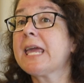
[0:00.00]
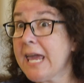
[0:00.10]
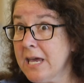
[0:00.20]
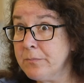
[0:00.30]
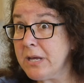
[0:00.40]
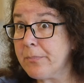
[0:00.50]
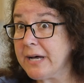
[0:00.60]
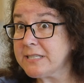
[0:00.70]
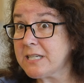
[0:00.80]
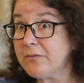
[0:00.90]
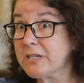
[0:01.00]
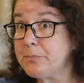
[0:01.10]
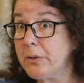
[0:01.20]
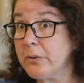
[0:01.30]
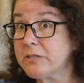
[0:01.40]
can be a positive
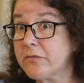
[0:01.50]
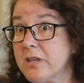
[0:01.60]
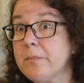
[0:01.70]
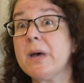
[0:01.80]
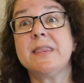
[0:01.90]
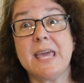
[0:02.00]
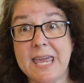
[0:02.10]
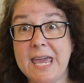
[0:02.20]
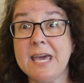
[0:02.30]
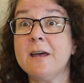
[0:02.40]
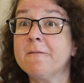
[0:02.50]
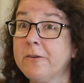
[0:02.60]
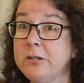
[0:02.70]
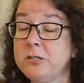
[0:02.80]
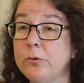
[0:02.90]
experience for them, and they can have
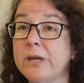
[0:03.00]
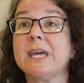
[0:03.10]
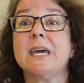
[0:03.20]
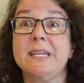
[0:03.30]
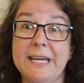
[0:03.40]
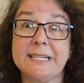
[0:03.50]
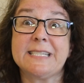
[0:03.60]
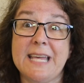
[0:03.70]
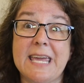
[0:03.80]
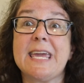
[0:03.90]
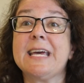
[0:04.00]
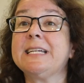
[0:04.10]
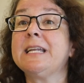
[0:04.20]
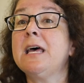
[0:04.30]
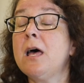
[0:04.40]
fun doing it, and yes, they
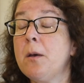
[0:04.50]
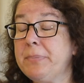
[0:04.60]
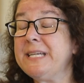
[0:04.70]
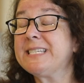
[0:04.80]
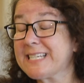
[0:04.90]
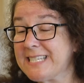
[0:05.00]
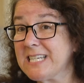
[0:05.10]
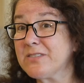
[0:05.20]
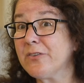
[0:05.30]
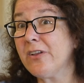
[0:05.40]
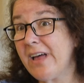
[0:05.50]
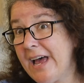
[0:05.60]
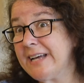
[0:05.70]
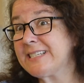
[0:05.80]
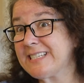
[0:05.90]
can be successful as a